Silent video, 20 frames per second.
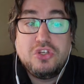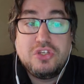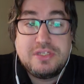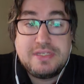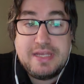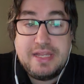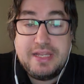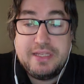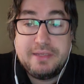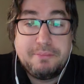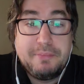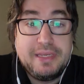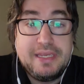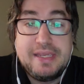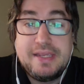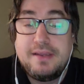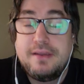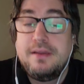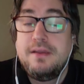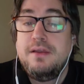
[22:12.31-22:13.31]
telling
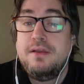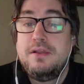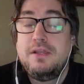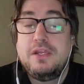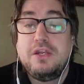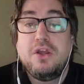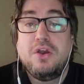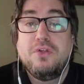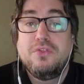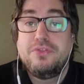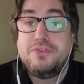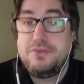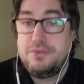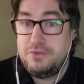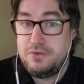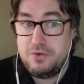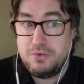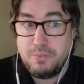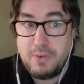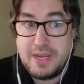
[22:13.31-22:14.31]
me, you know,
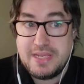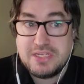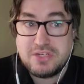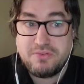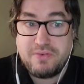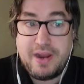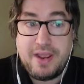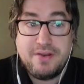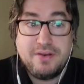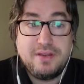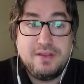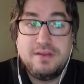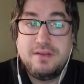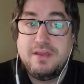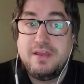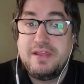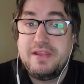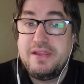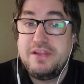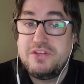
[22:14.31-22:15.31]
there are ways around it,
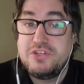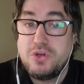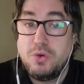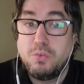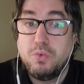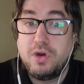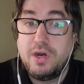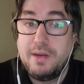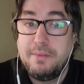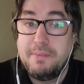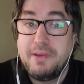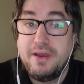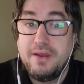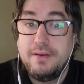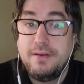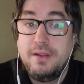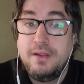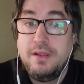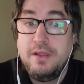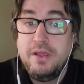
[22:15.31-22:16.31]
and don't worry about
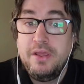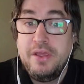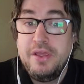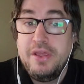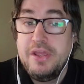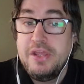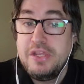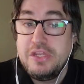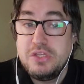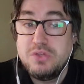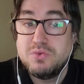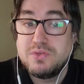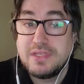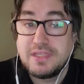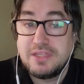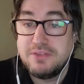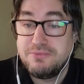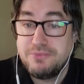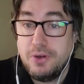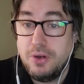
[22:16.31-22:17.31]
using
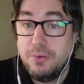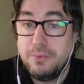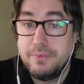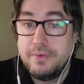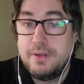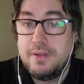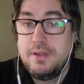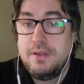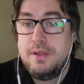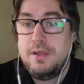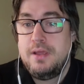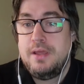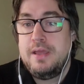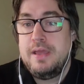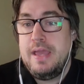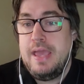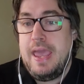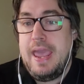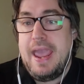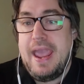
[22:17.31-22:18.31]
the phone.
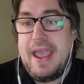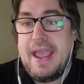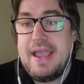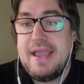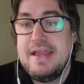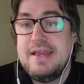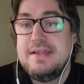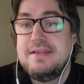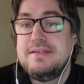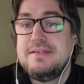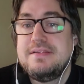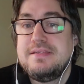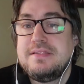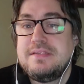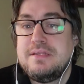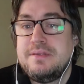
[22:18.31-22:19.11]
And